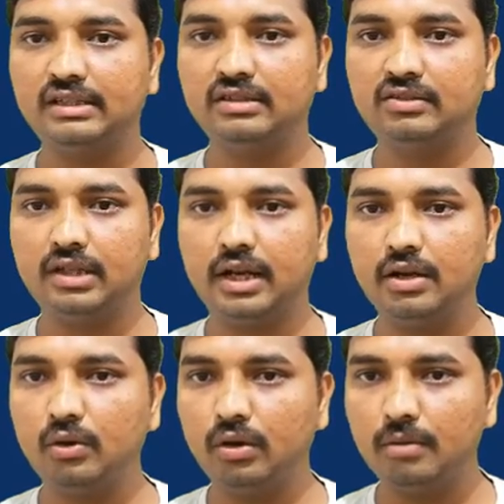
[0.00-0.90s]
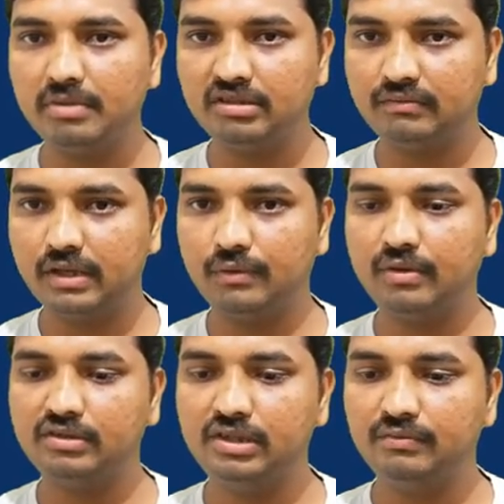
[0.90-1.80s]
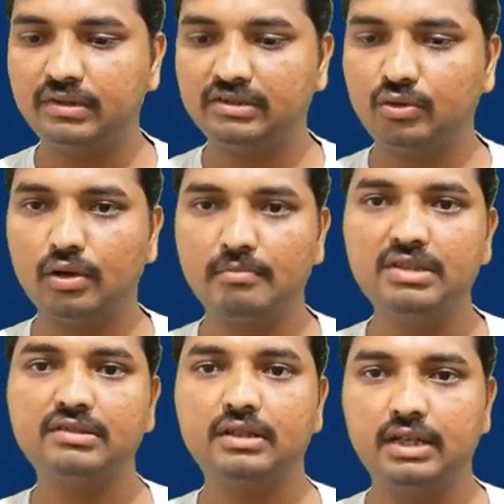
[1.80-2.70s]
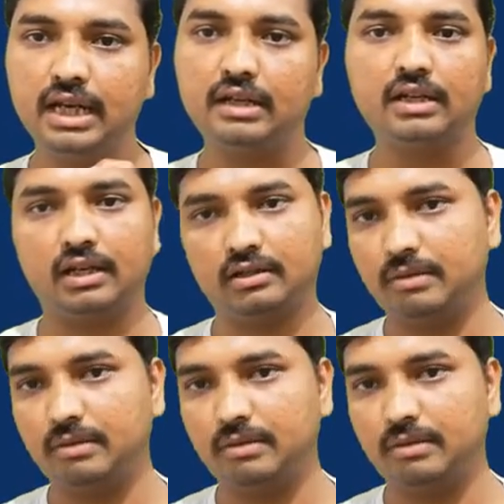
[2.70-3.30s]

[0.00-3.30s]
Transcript: Second column is frequency, first column is data.